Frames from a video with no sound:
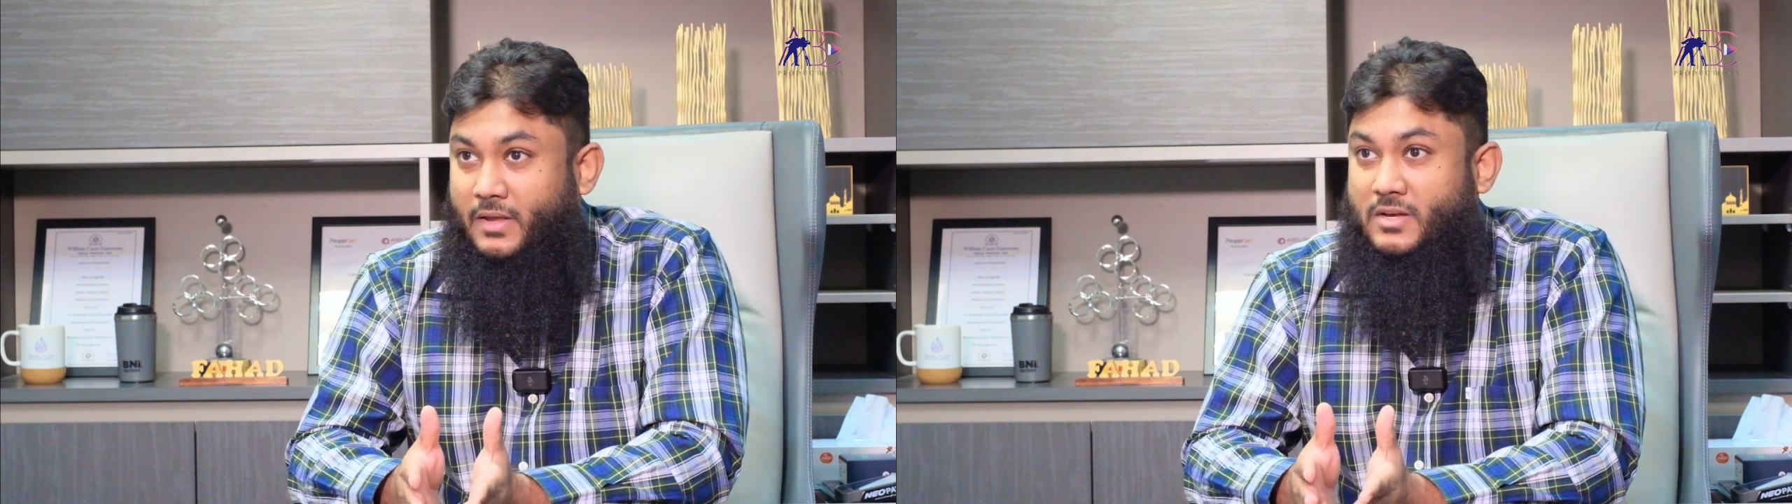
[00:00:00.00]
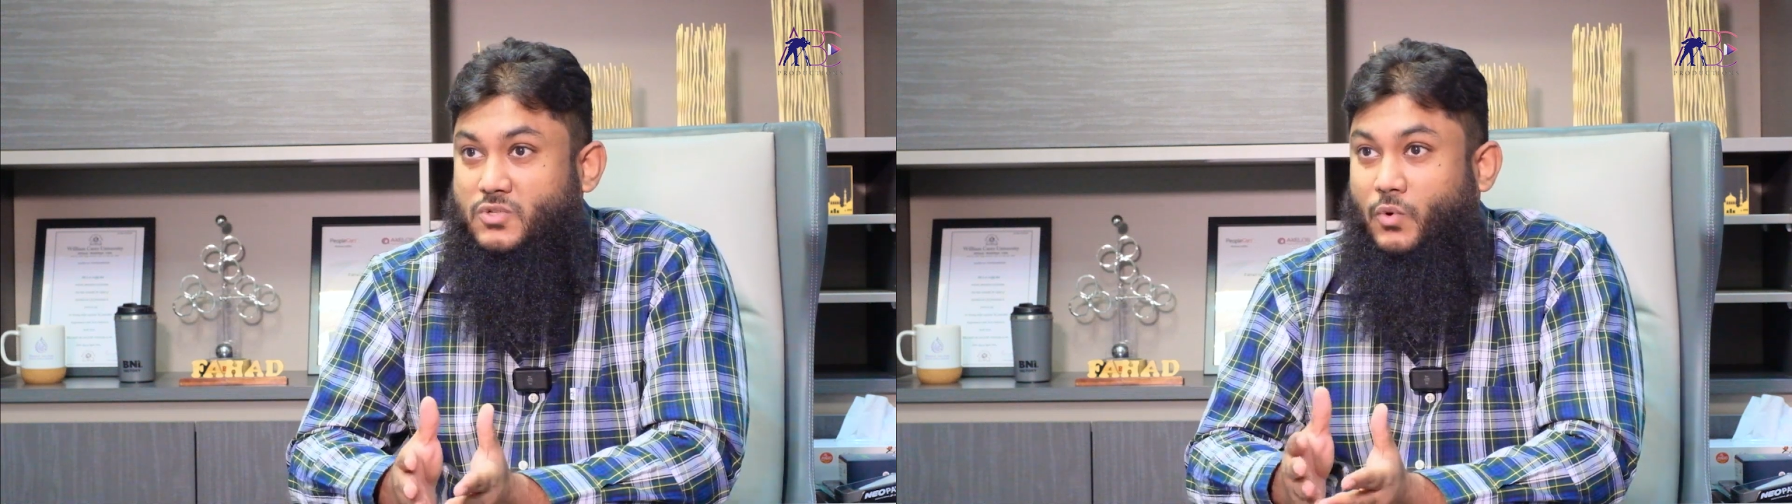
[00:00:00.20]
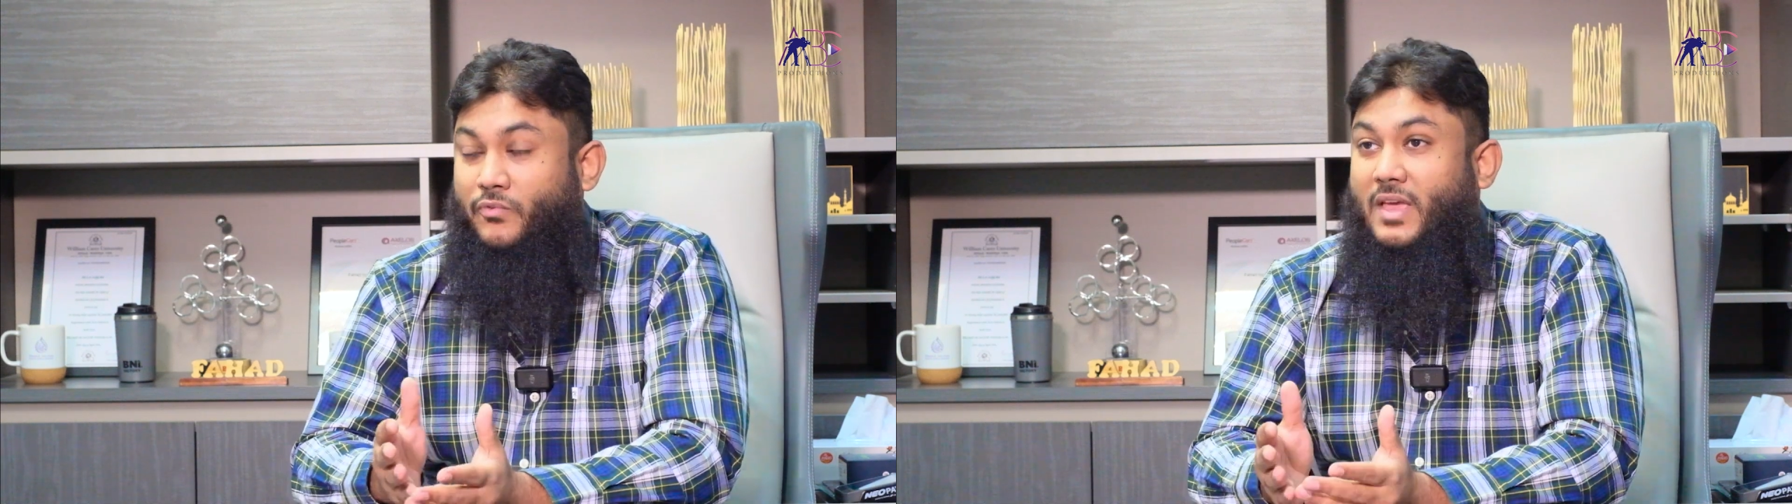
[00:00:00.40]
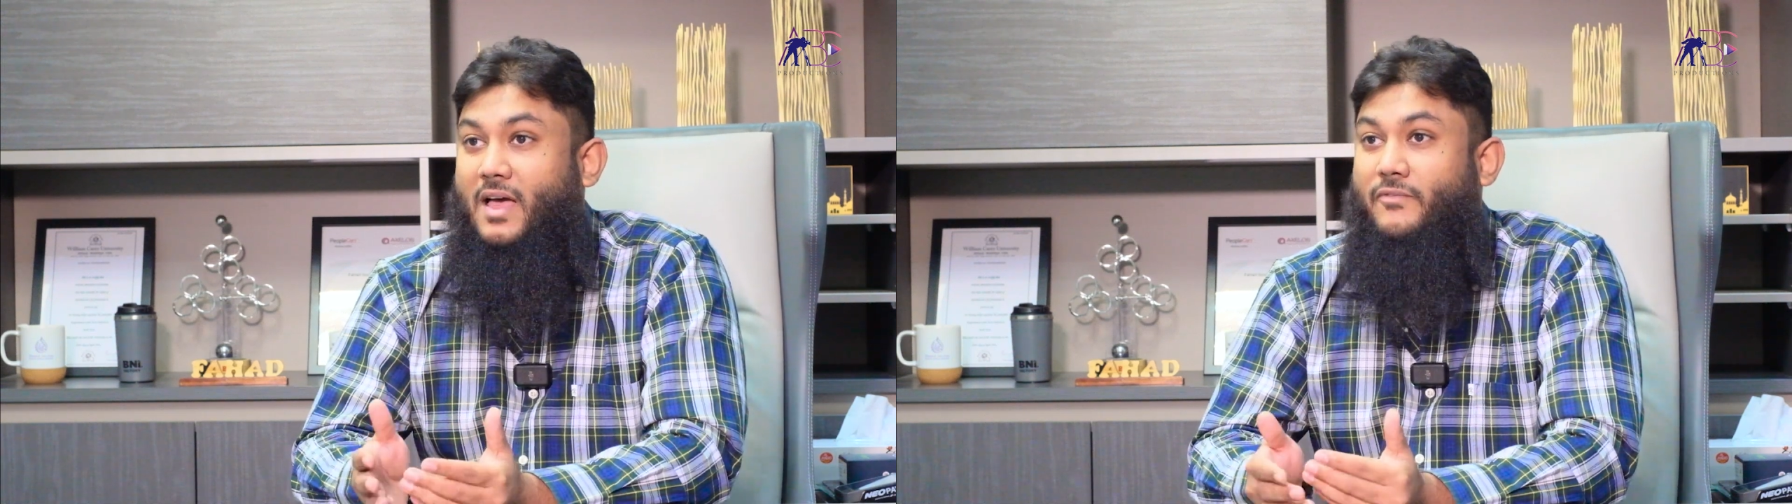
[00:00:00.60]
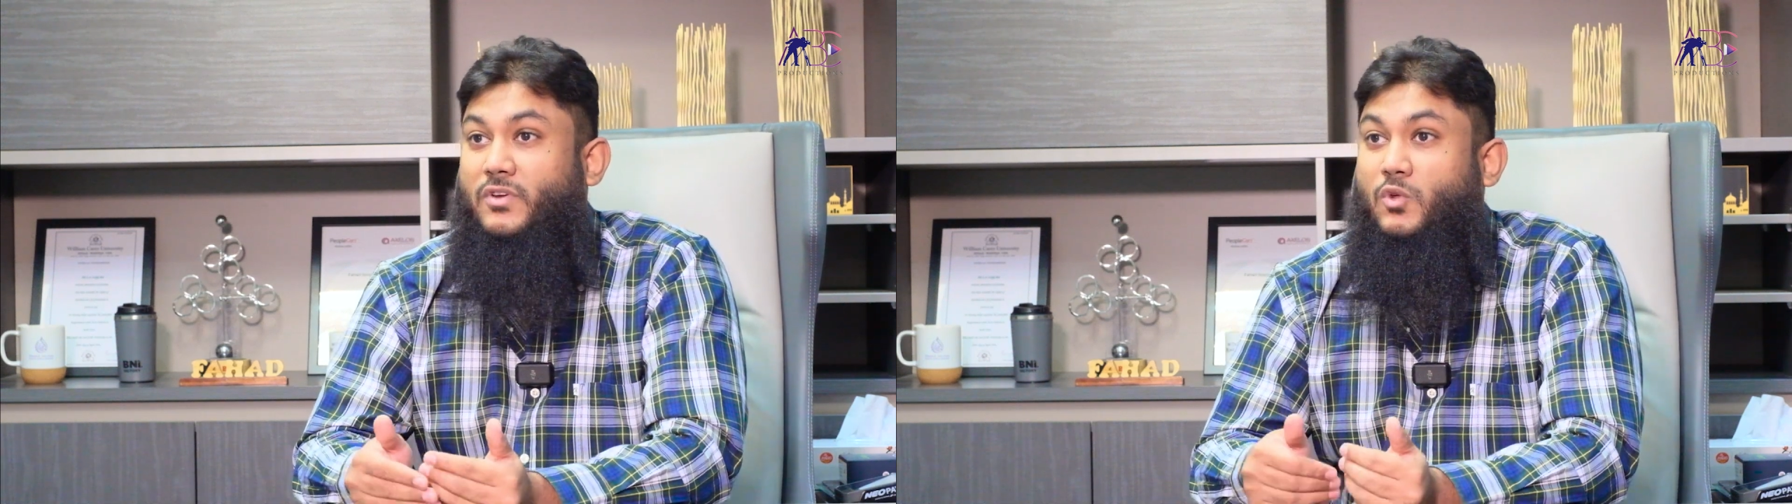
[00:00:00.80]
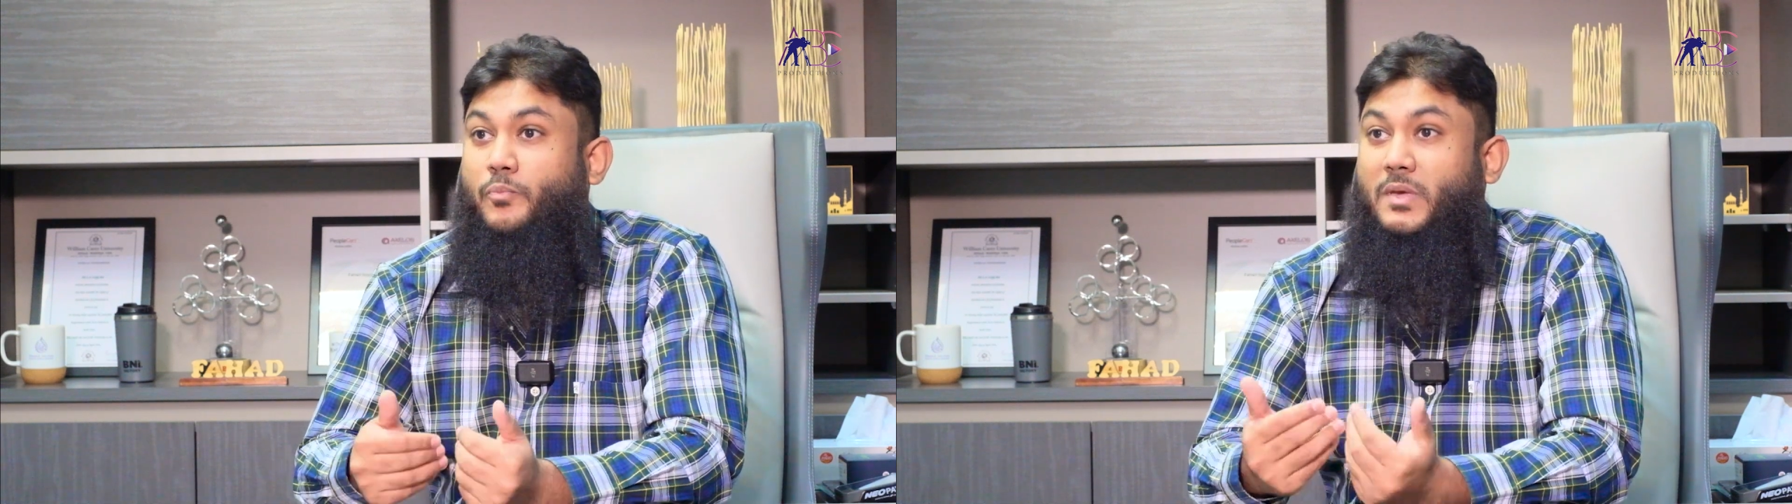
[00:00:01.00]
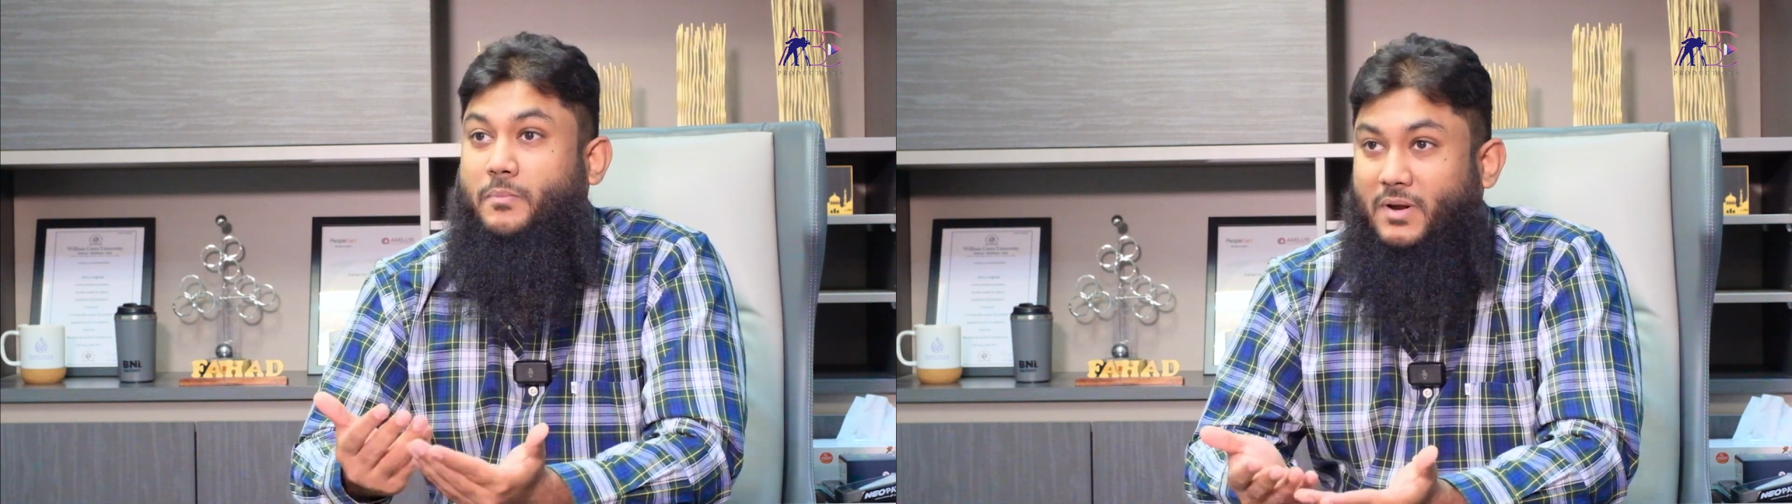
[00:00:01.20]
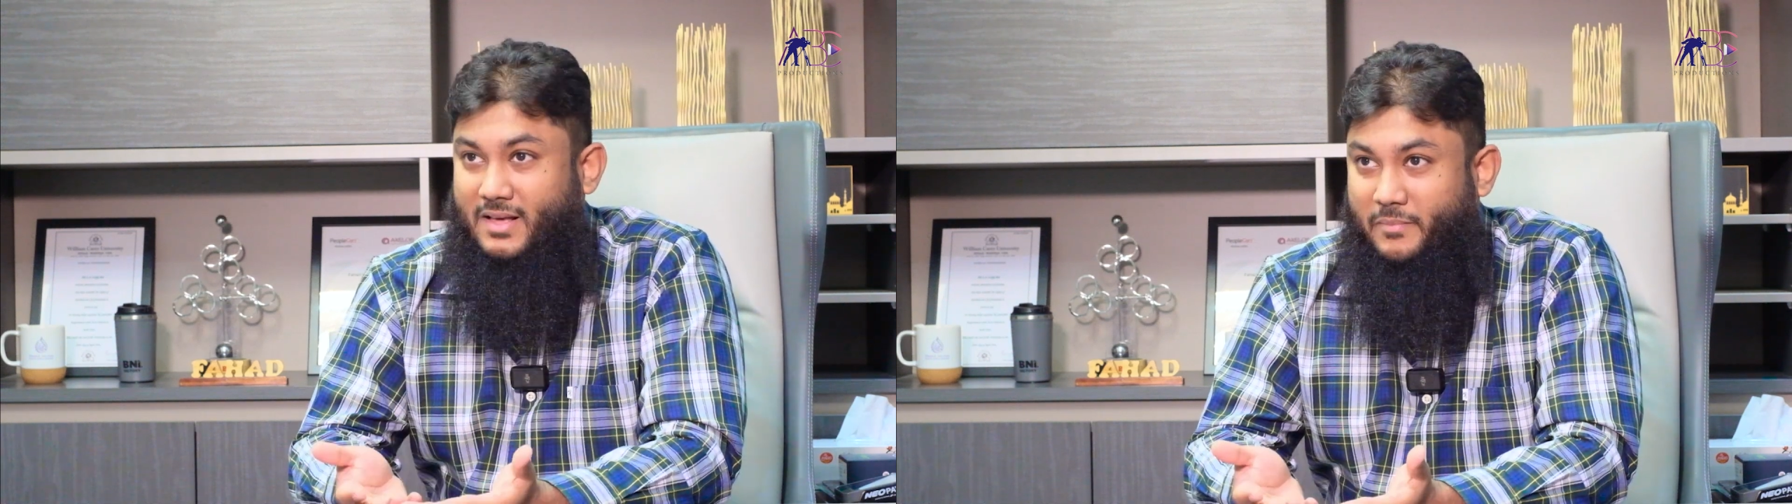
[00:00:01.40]
So we have new
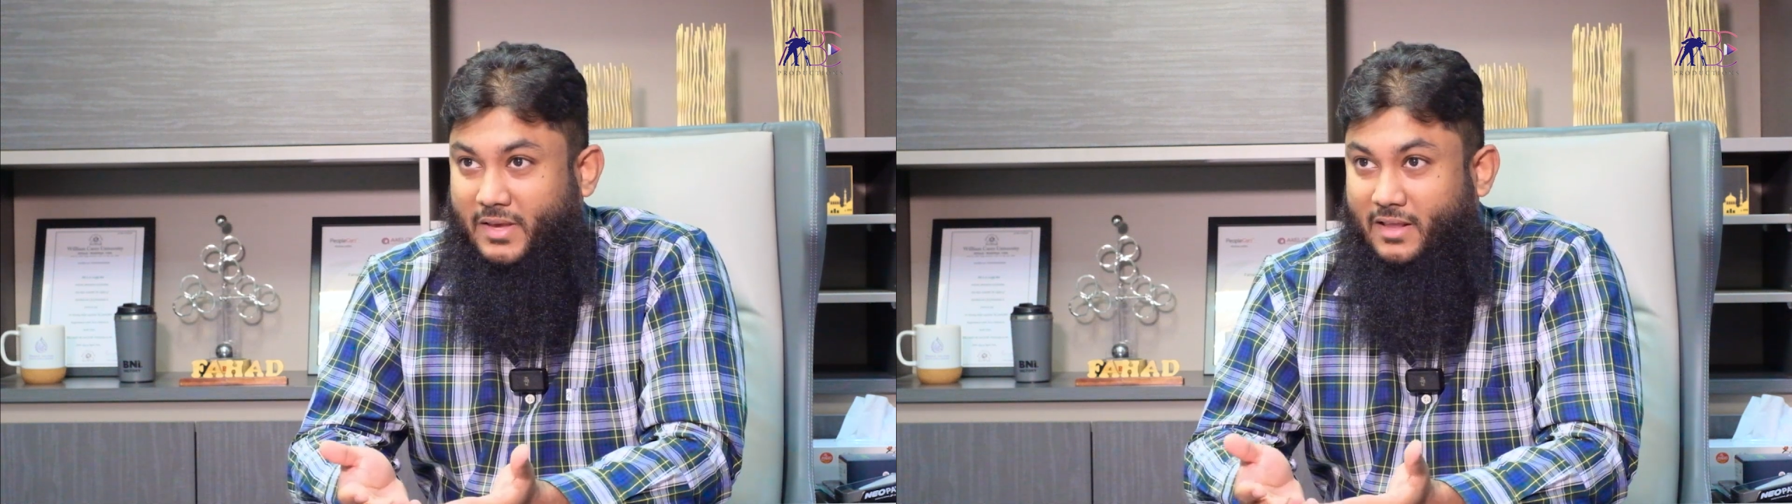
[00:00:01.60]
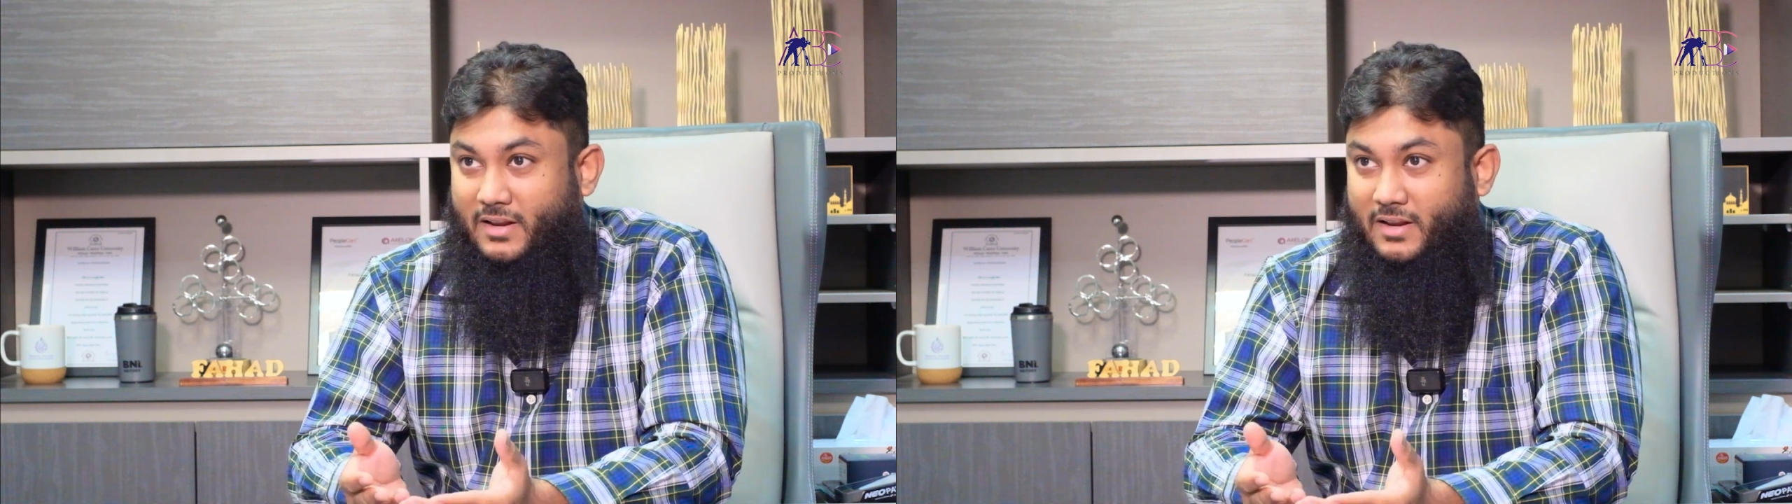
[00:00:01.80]
people coming in.